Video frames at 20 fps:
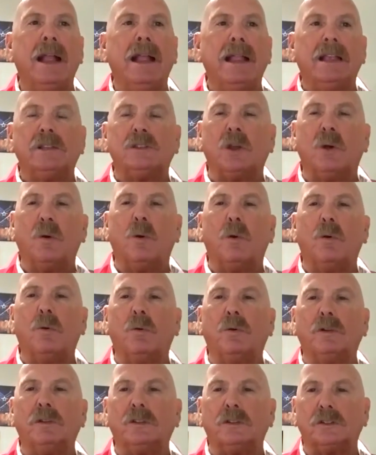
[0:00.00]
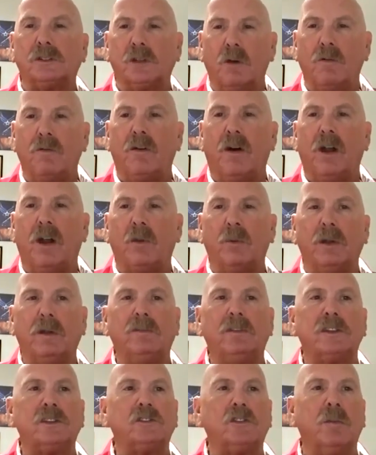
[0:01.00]
So far,
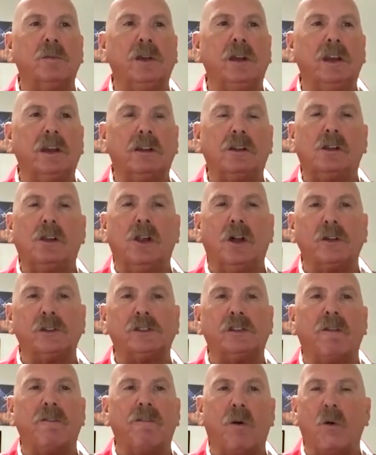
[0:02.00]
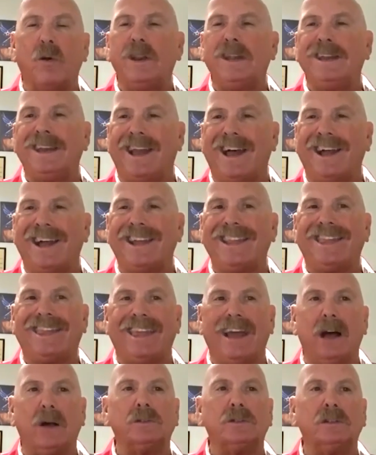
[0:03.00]
we've distributed close to
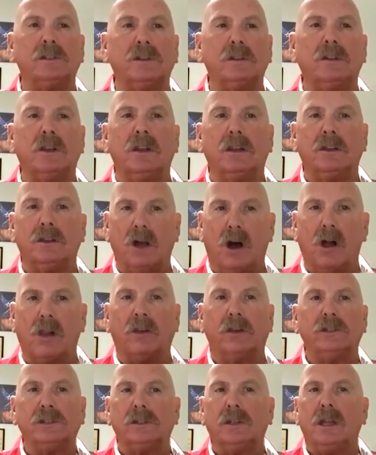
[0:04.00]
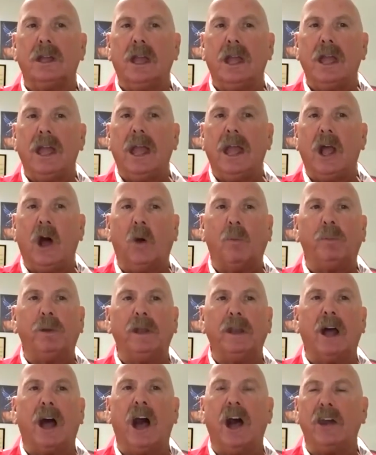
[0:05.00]
$49,000,
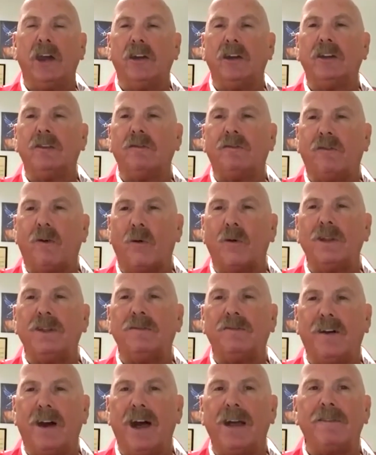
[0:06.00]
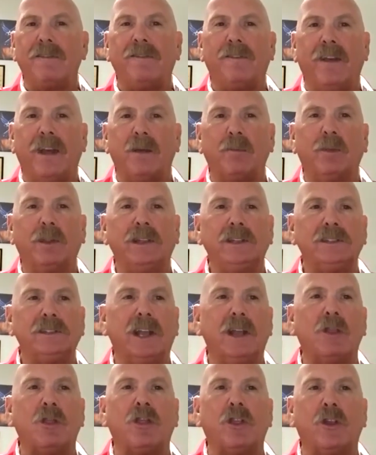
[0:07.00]
helping 145 families
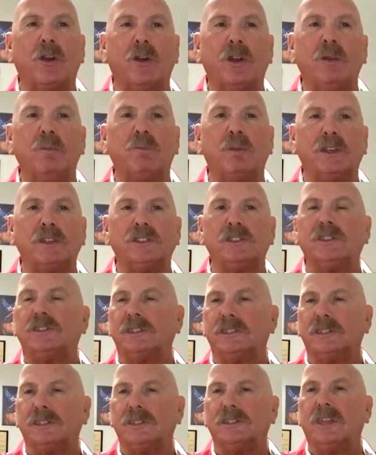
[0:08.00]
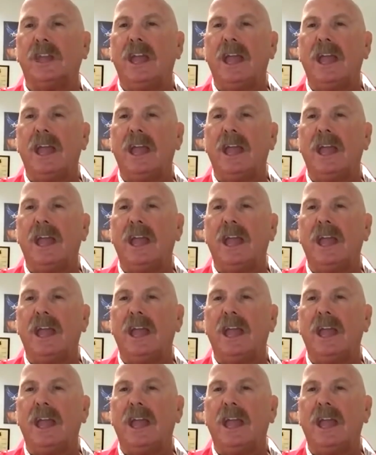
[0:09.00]
and 30 businesses